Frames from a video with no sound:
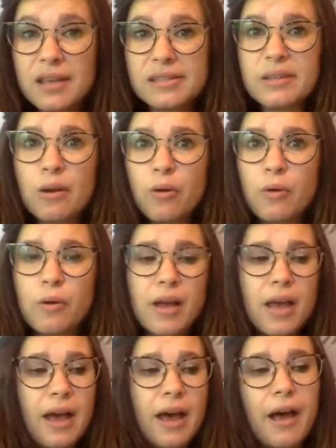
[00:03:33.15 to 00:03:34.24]
So
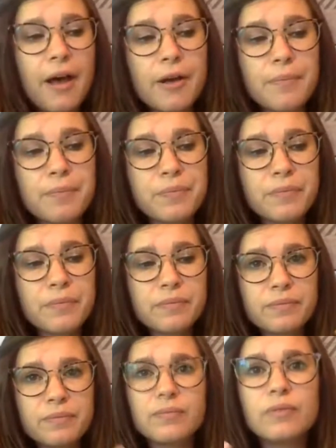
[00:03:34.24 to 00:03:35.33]

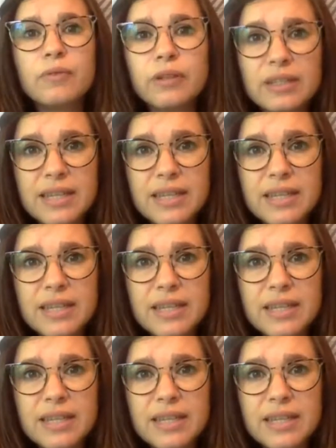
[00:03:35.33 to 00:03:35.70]
really